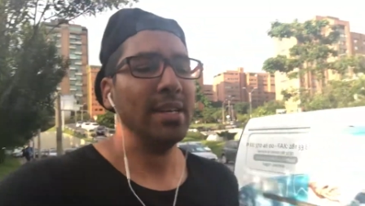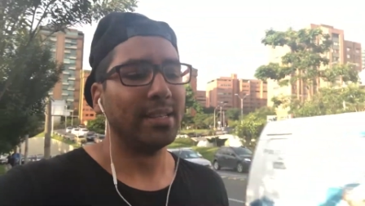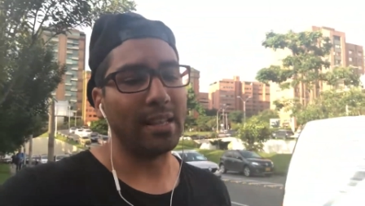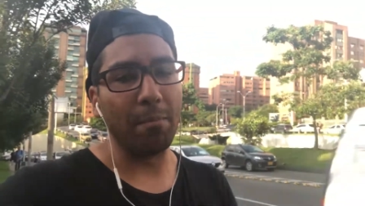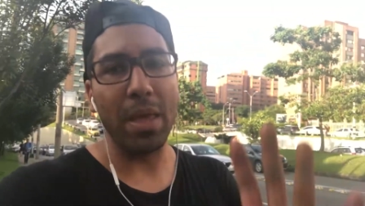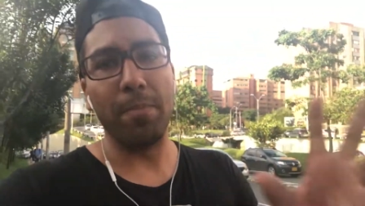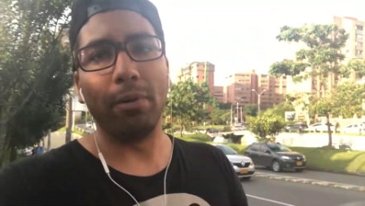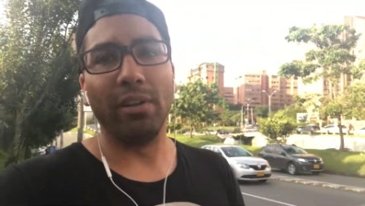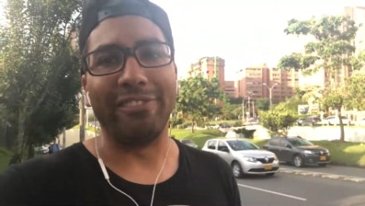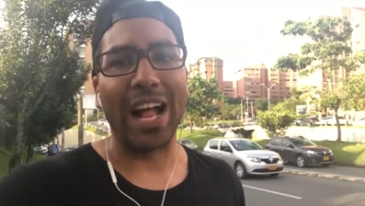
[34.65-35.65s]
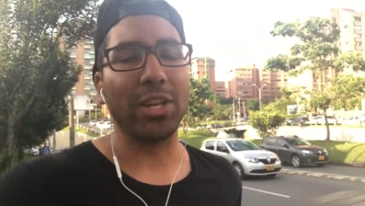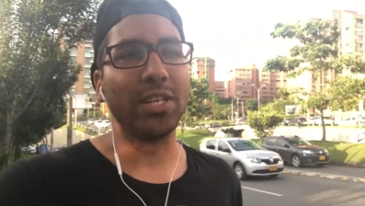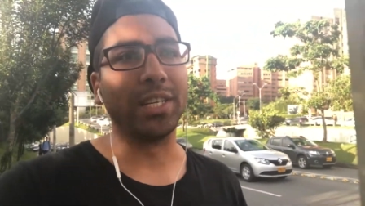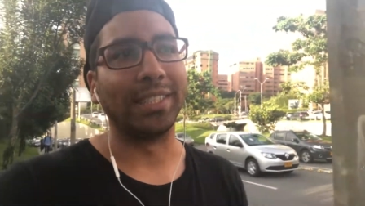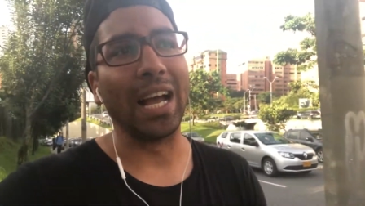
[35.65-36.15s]
Some people value
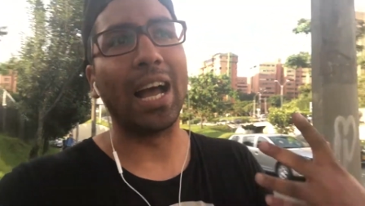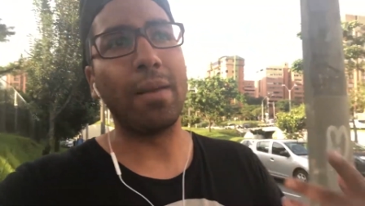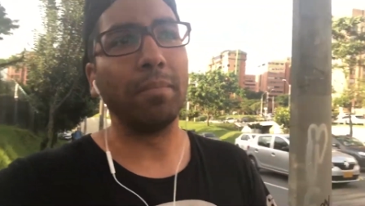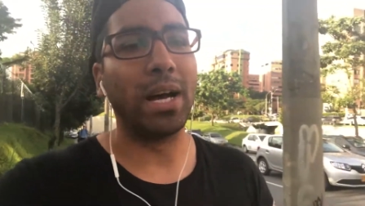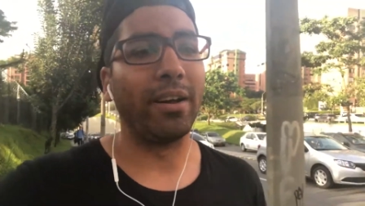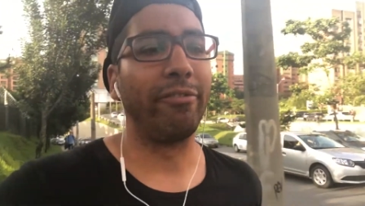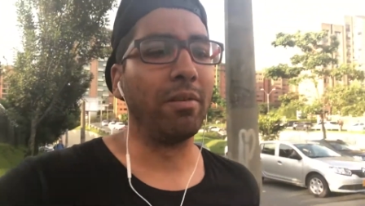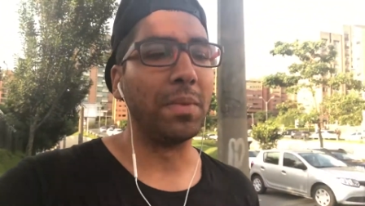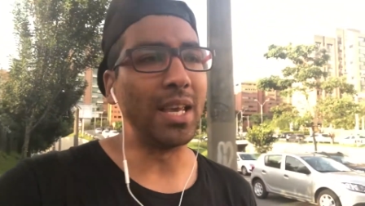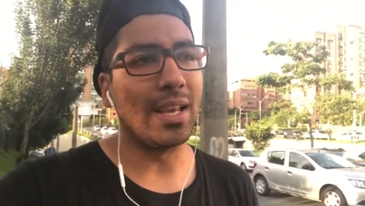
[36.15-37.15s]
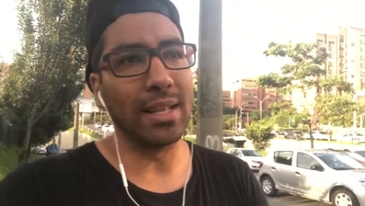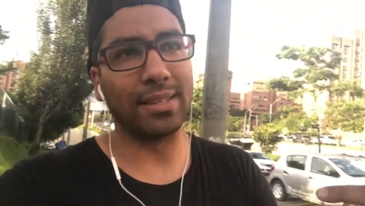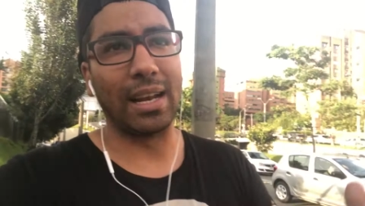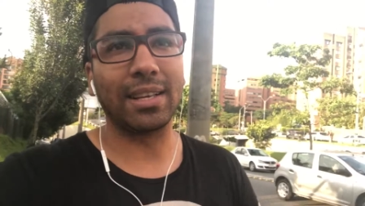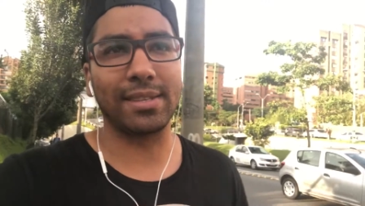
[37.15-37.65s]
their time, but for me it's
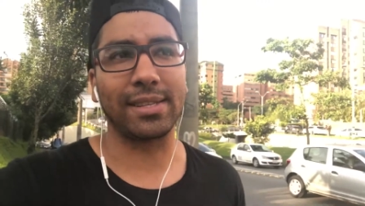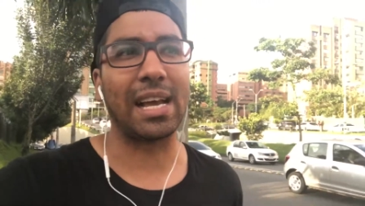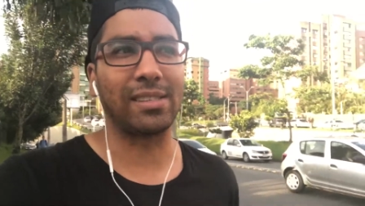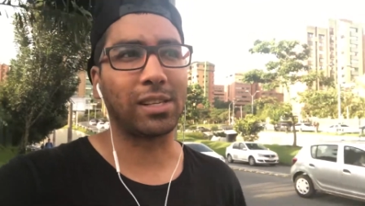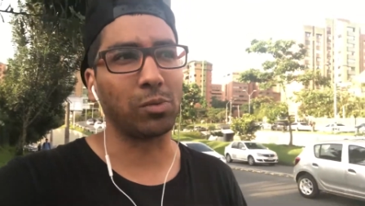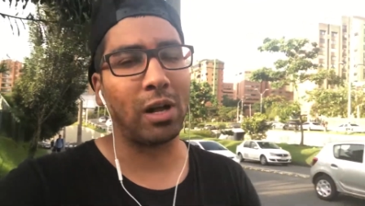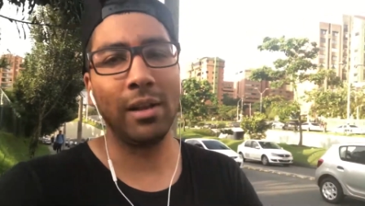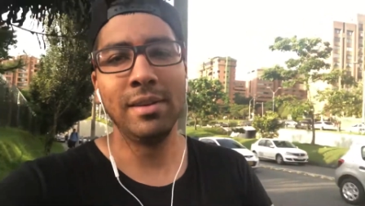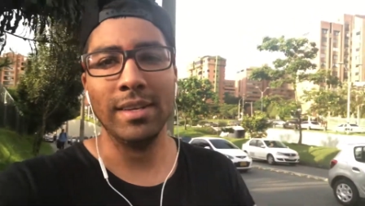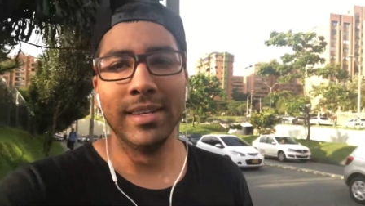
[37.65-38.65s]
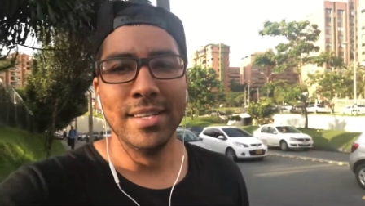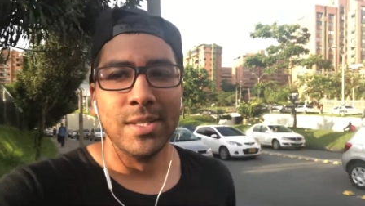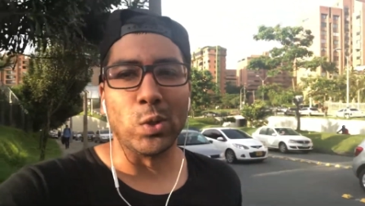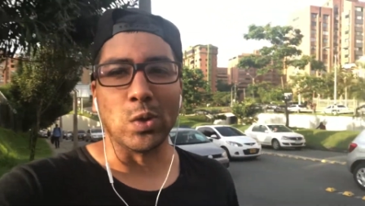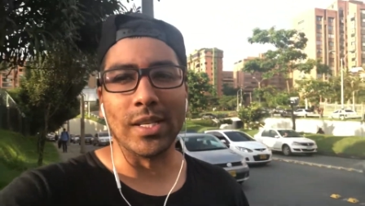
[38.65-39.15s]
an exercise as well.
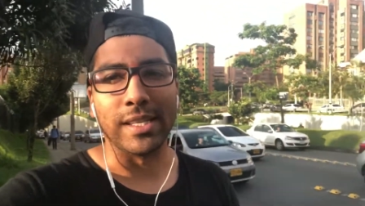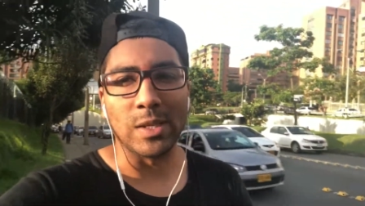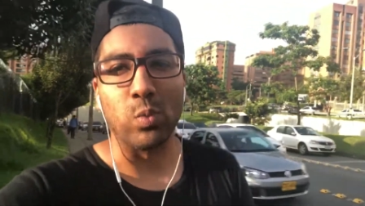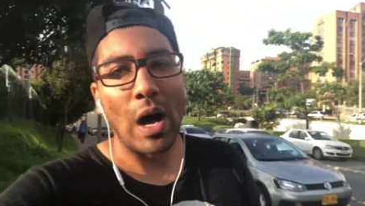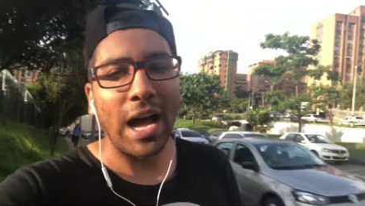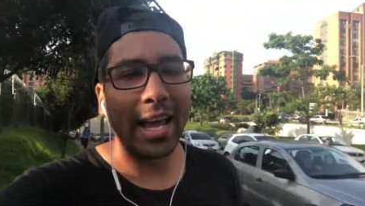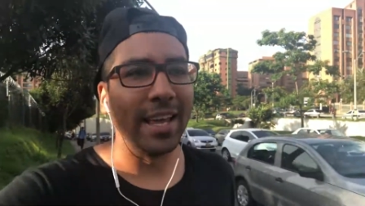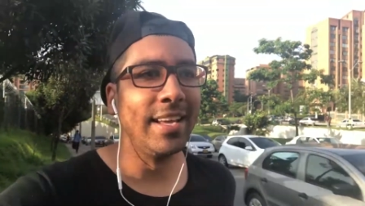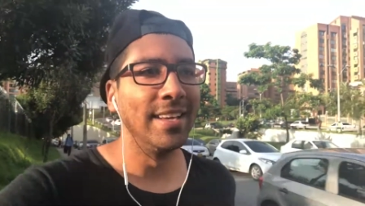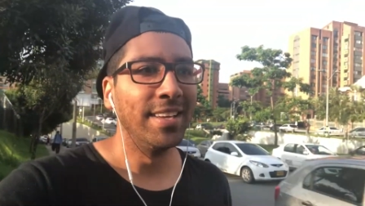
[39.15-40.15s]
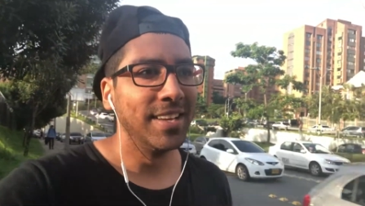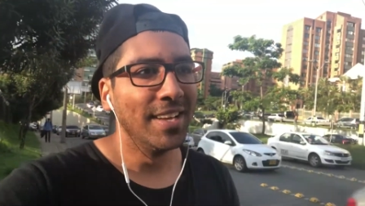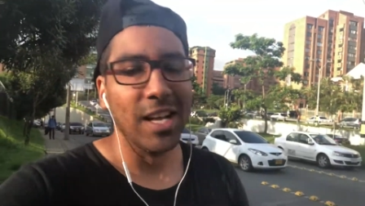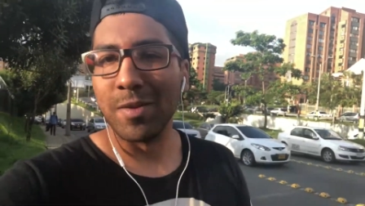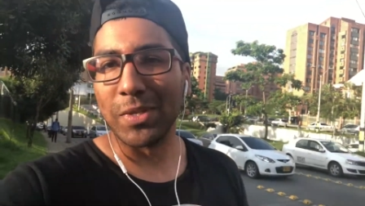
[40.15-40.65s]
So this is why
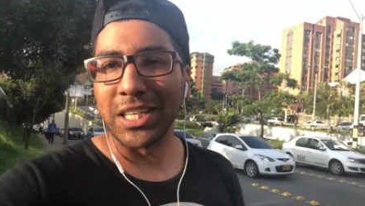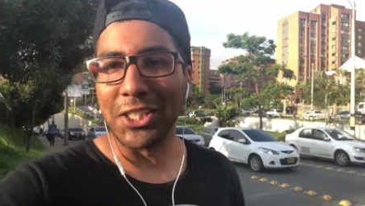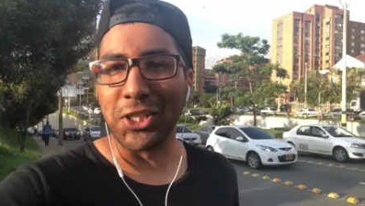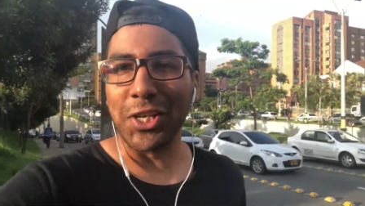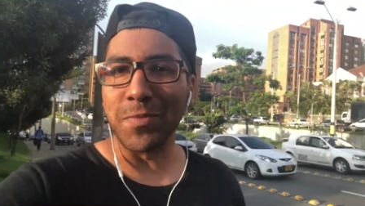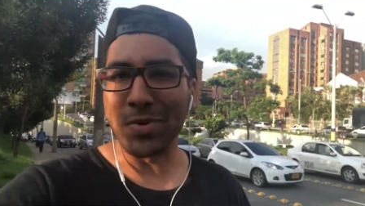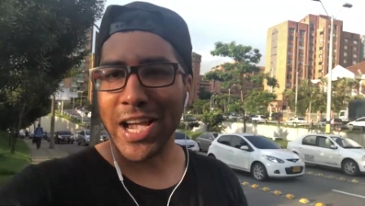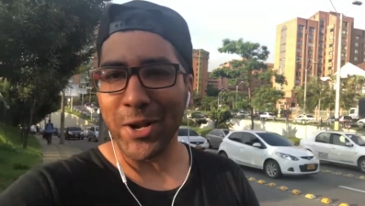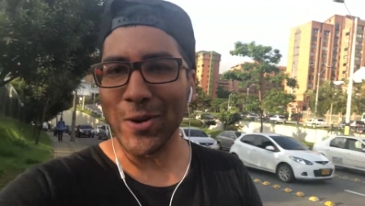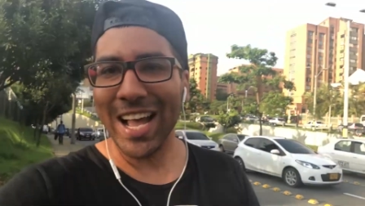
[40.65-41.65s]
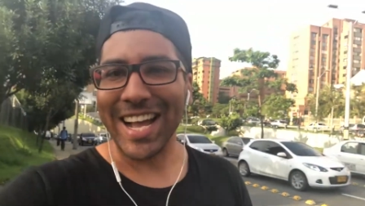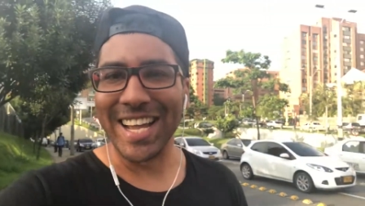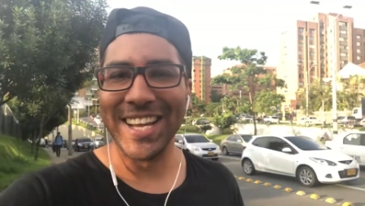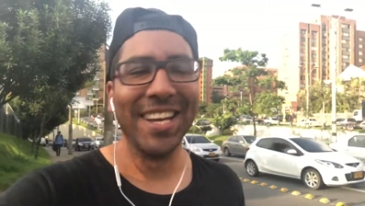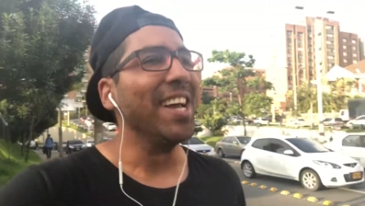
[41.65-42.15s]
I'm such a cheap ghetto guy.
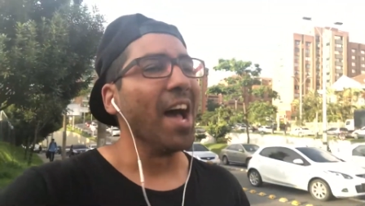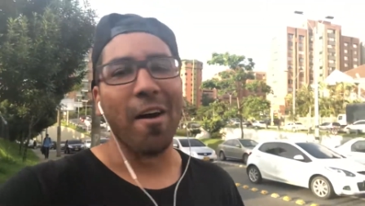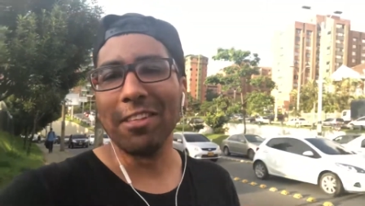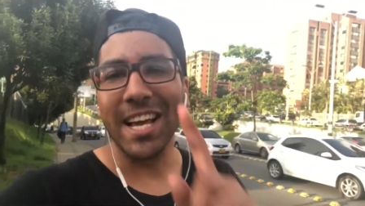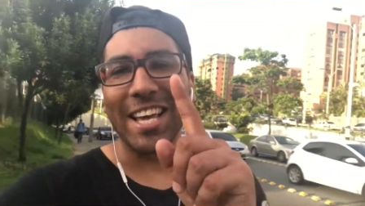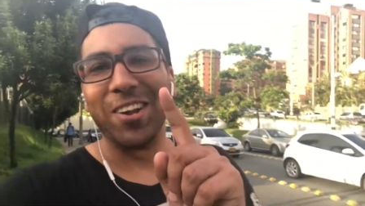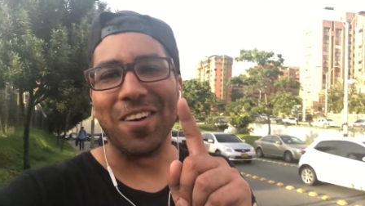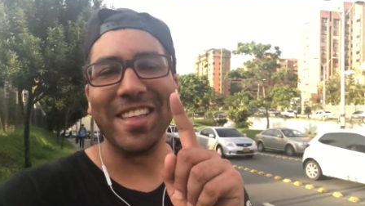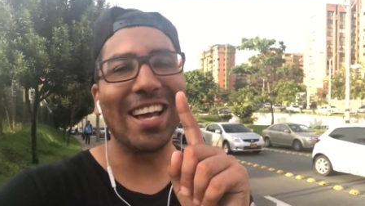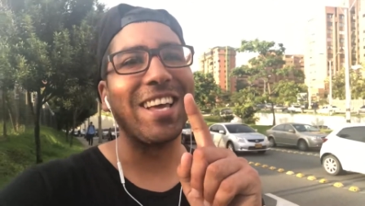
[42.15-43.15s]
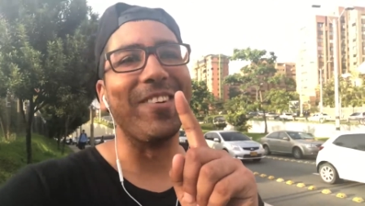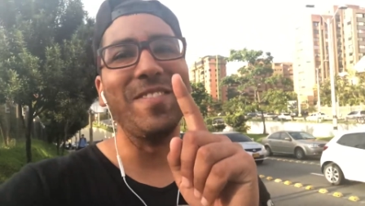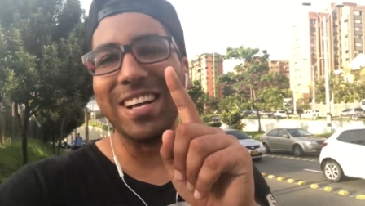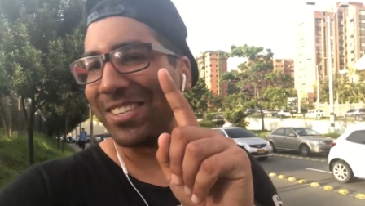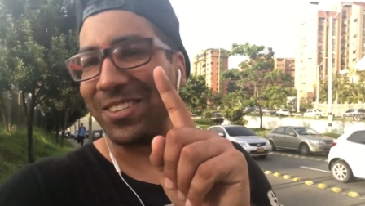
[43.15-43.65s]
I'm not ghetto, I'm not ghetto,
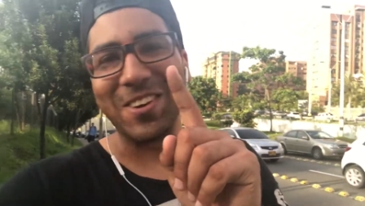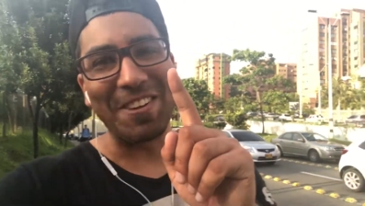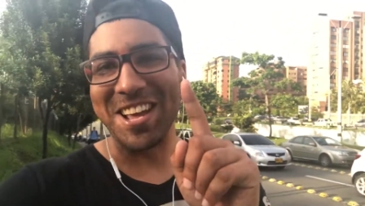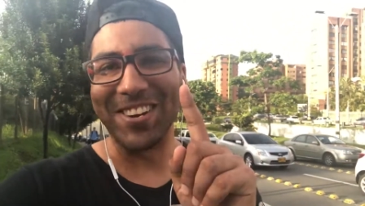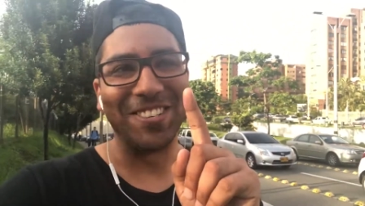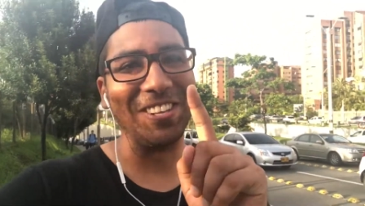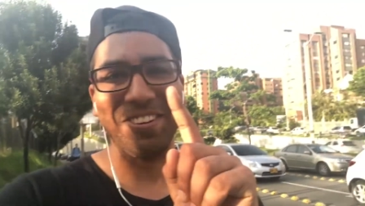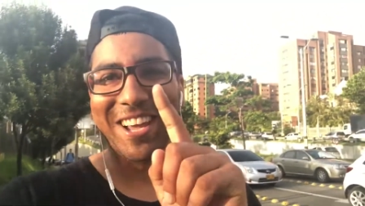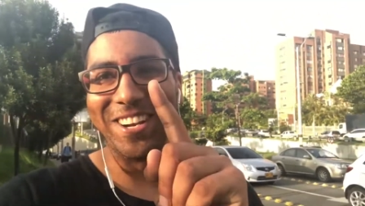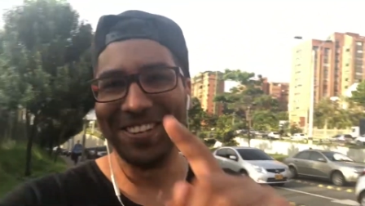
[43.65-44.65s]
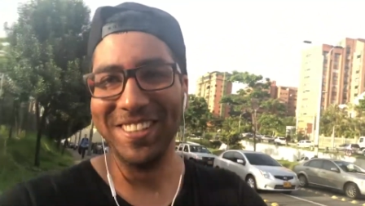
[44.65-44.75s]
but so ghetto, so ghetto.